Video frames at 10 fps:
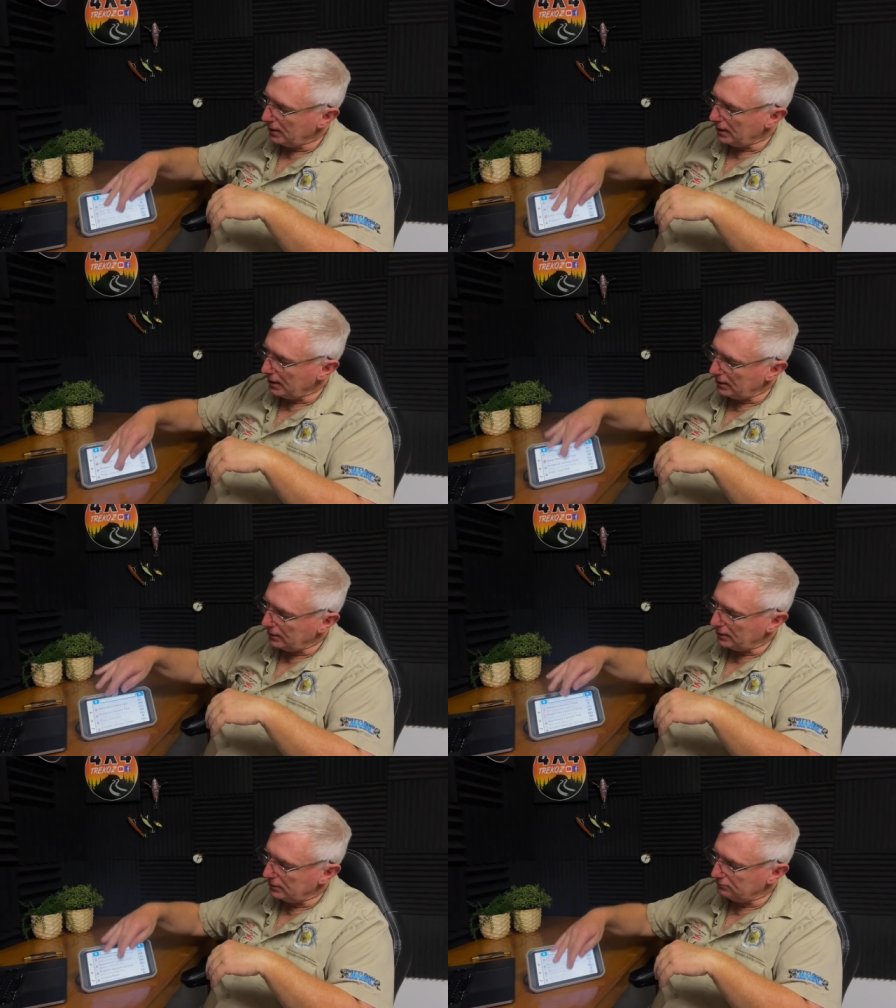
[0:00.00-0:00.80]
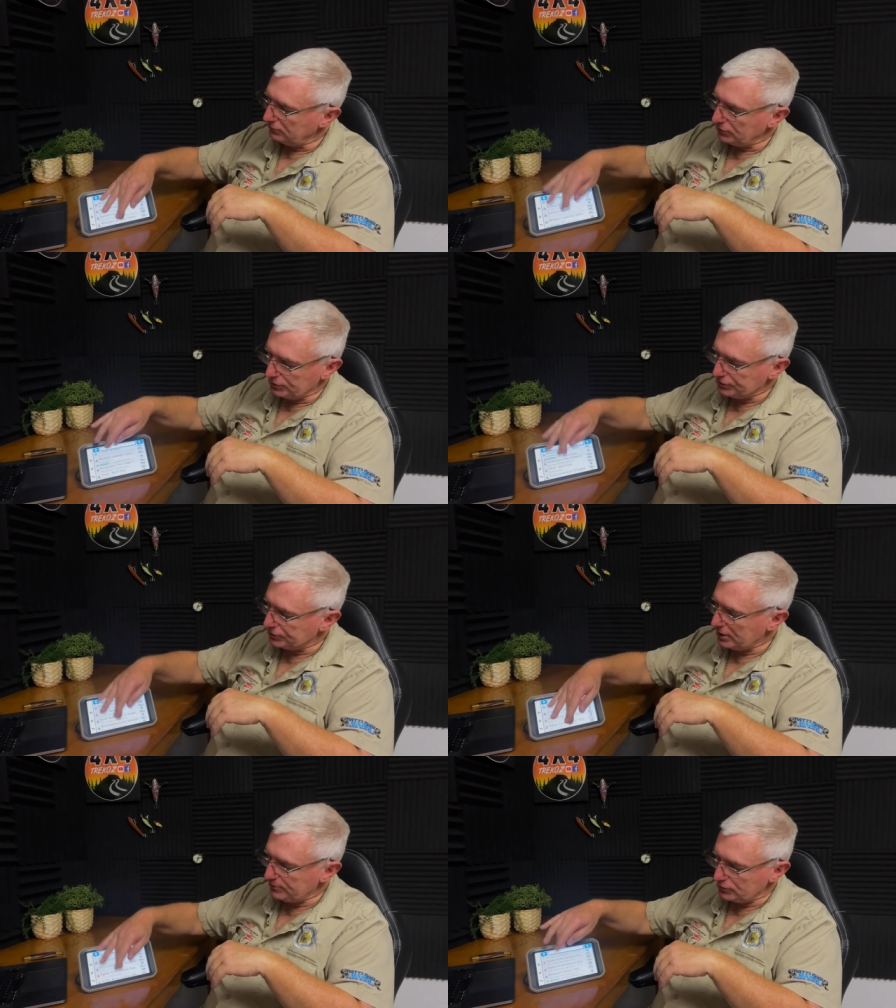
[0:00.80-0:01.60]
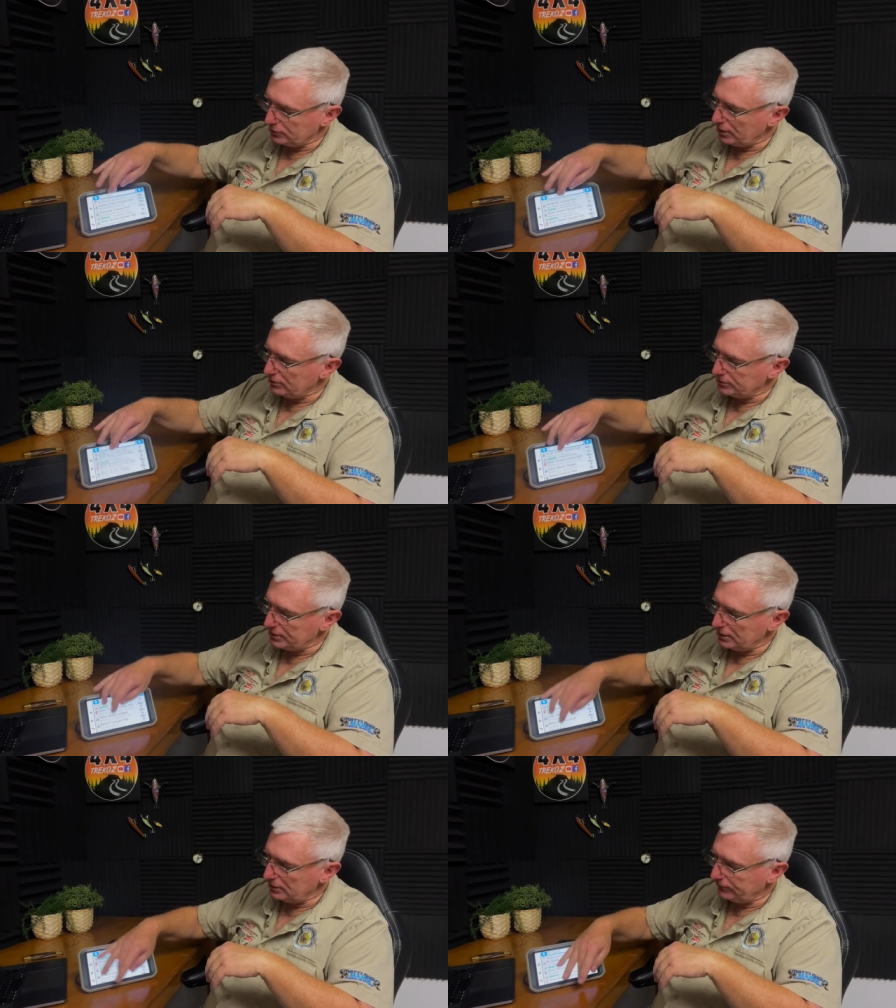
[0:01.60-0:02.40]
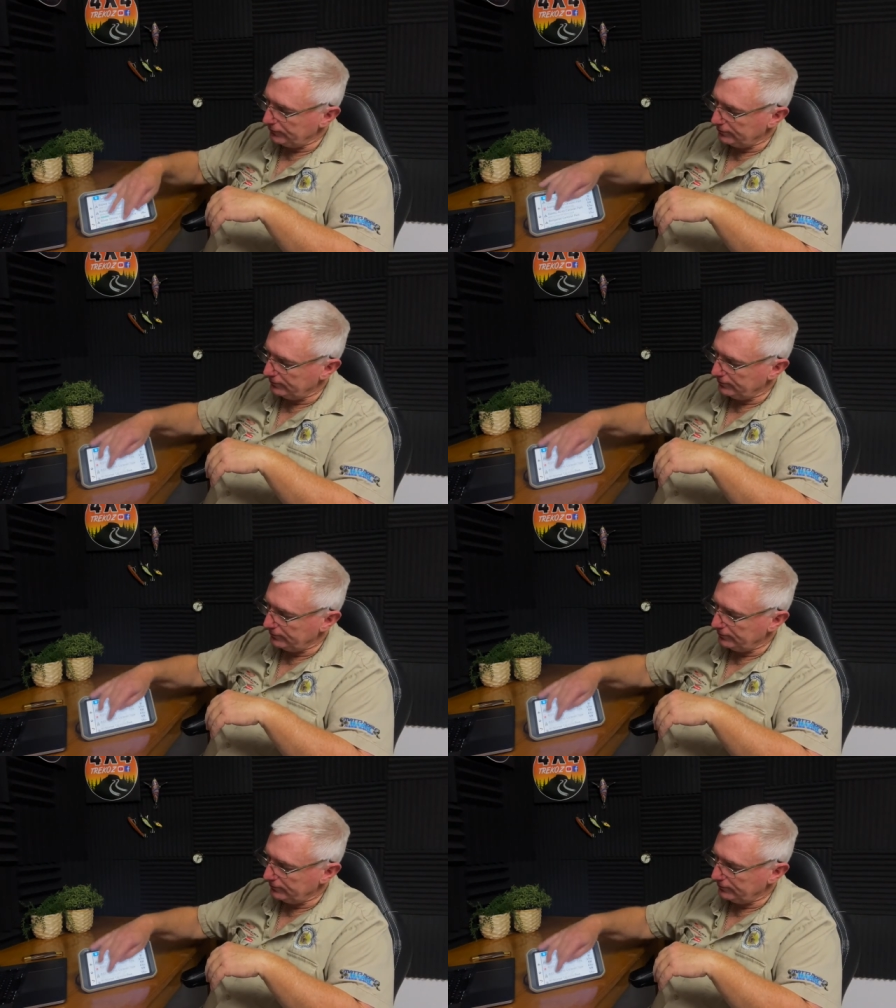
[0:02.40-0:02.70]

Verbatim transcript: and um, it just keeps on going. It's endless.